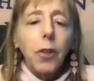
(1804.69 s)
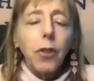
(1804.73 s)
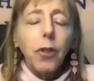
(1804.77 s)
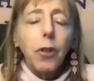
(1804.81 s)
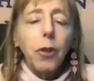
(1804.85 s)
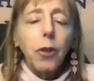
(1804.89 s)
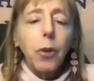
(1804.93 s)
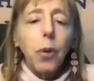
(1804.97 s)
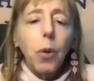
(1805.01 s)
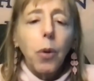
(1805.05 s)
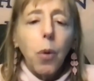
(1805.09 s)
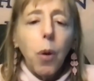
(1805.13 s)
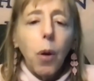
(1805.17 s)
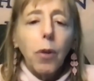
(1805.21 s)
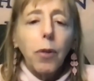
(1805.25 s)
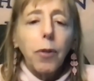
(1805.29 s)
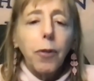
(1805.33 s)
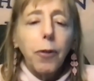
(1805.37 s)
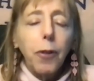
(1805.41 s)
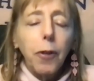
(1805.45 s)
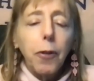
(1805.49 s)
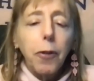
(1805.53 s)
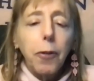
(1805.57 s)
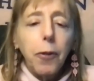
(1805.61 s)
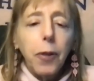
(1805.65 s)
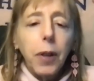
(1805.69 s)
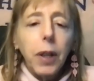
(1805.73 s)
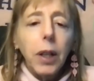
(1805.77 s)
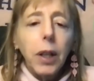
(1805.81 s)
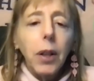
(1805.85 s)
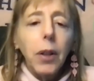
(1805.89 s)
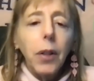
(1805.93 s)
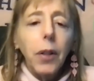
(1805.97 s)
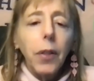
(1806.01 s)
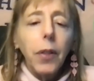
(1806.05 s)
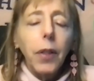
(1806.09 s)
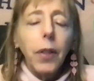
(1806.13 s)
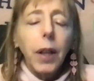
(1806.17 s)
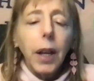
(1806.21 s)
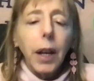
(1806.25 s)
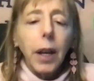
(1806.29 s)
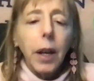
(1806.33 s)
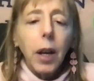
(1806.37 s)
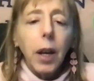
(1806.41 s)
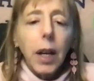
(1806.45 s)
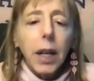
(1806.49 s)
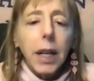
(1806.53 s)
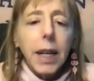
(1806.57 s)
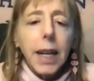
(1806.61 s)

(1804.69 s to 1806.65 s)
to, quote, fulfill the